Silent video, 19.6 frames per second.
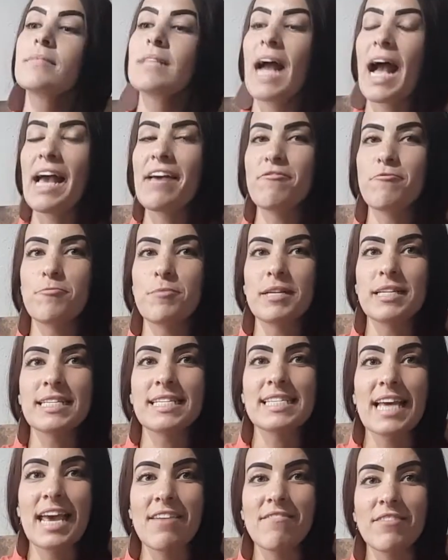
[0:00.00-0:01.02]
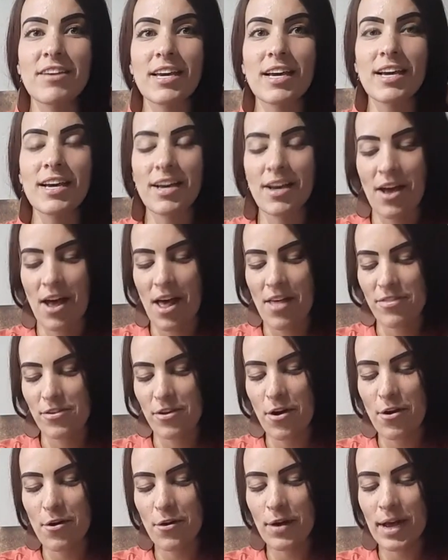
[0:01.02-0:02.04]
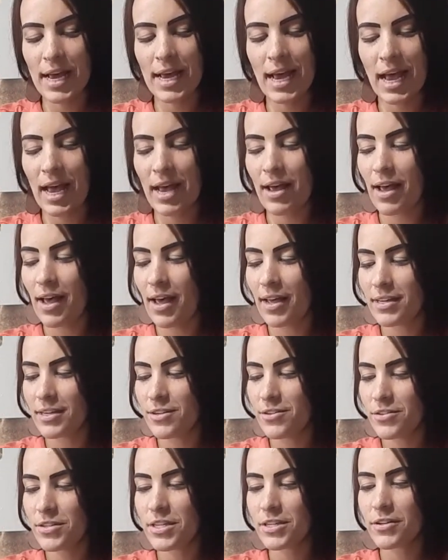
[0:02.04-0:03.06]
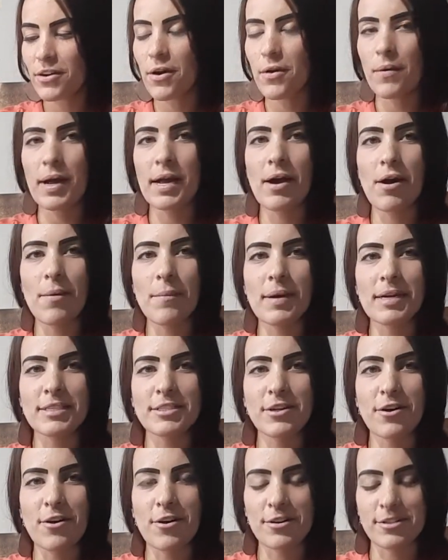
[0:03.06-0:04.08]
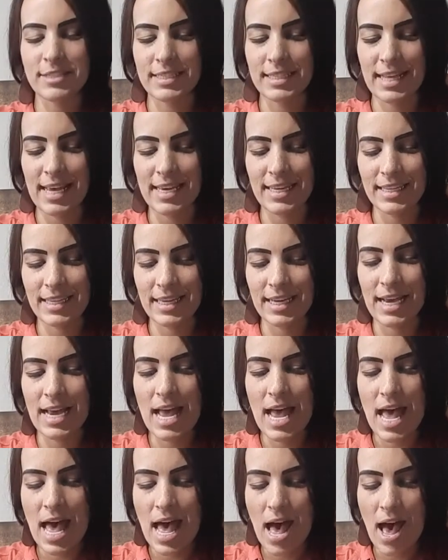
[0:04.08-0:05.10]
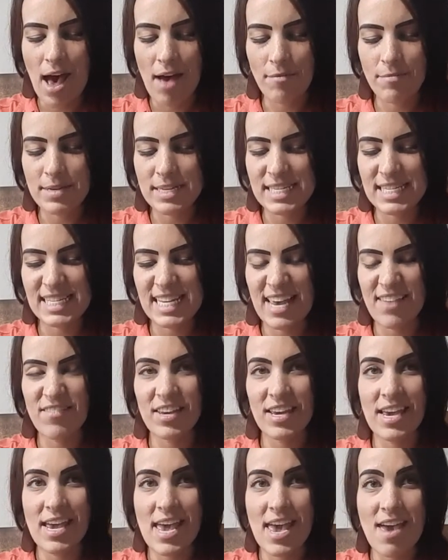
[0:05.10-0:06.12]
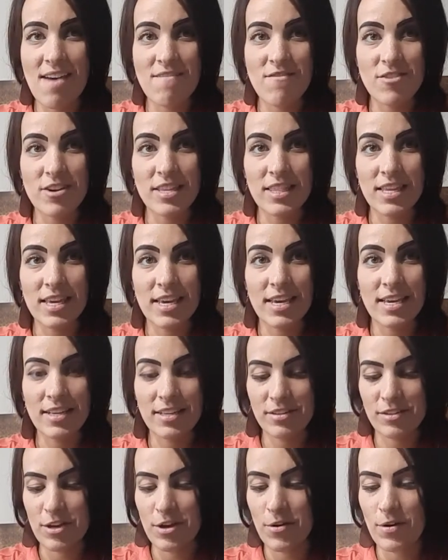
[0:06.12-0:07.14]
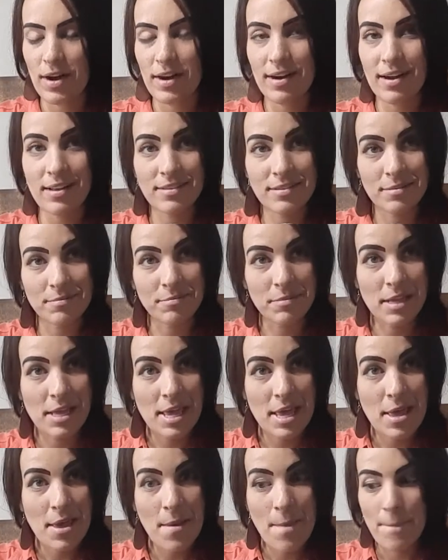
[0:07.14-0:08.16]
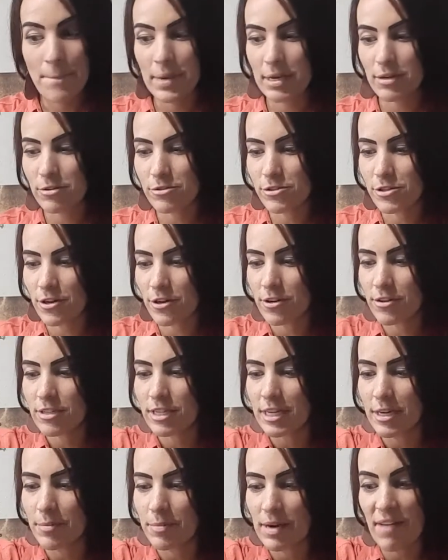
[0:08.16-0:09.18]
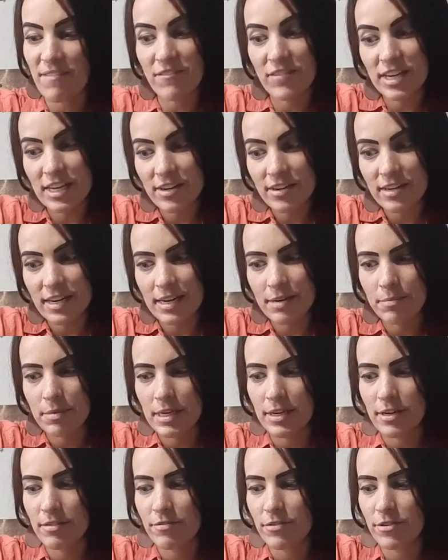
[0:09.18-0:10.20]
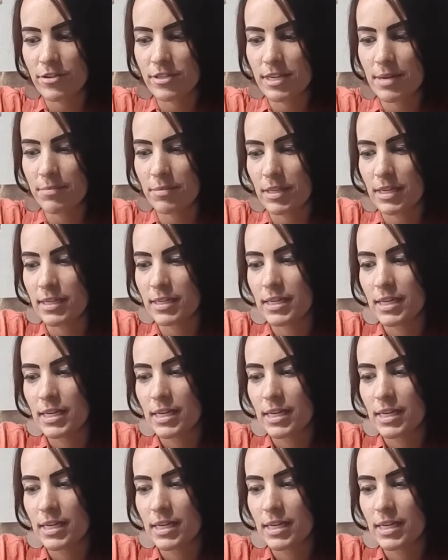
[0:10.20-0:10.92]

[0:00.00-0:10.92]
I have been saving, I used to throw away all my jars, and lately I've been saving everything. So I got some pickle jars here, and I figured they'd be good for something.